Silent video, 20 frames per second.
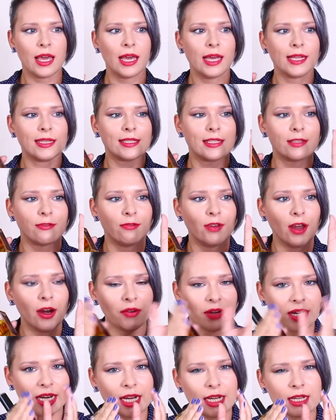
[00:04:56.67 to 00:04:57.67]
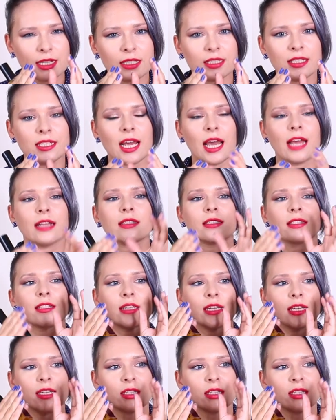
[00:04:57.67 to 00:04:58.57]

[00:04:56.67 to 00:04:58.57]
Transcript: It's very condensed,